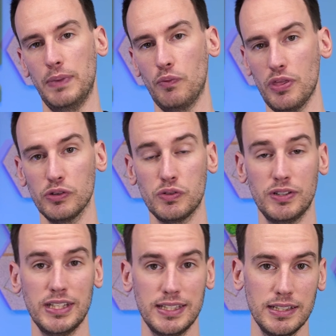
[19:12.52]
But with those
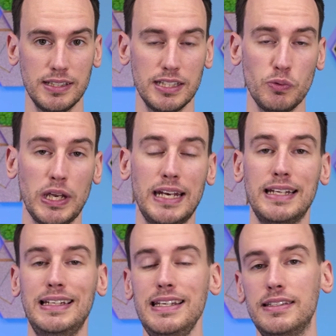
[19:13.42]
resistances, we can
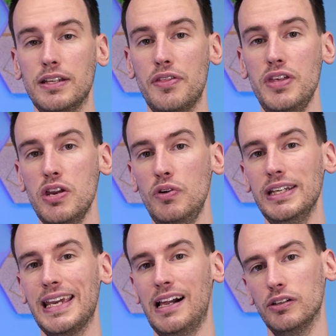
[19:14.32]
at least in theory
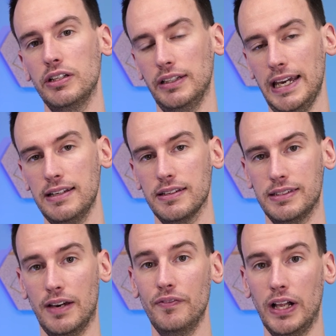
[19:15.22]
calculate
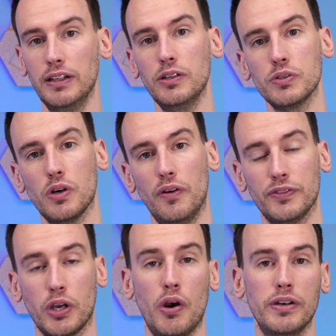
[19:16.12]
some values of
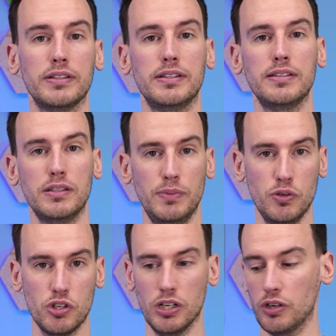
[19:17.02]
the current
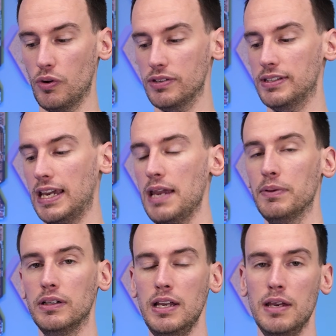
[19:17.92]
distribution across the
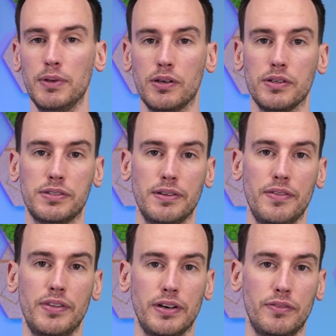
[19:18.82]
cable, because
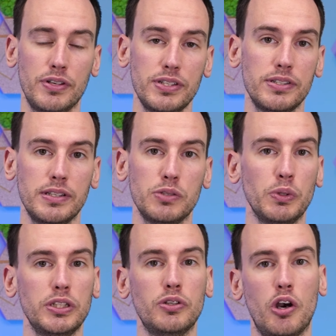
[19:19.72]
the resistance
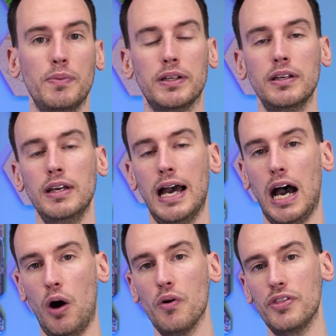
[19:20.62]
will determine
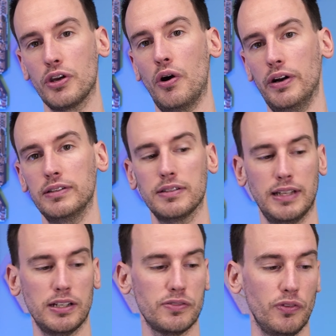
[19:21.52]
how the current
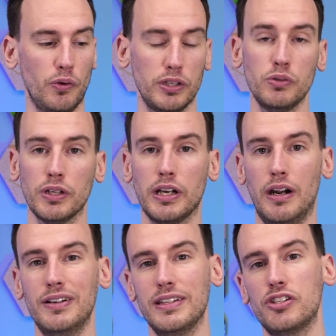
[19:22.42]
that is flowing to the
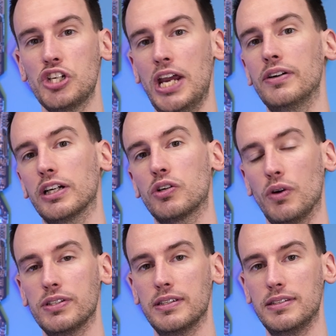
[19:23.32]
card is shared
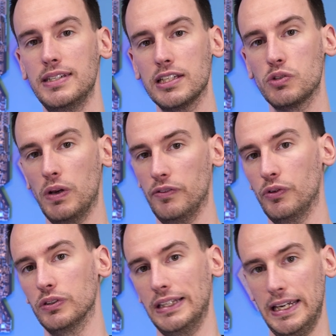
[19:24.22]
across the 6
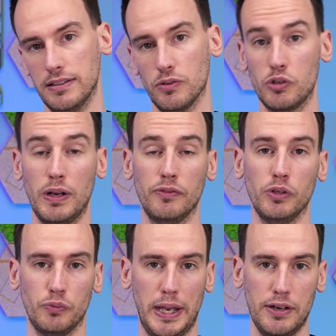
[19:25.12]
12-volt lanes or
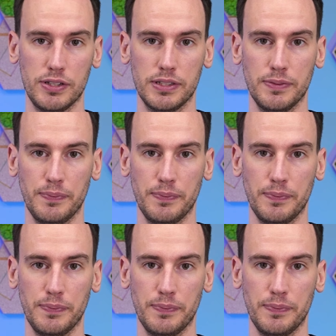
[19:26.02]
12-volt wires.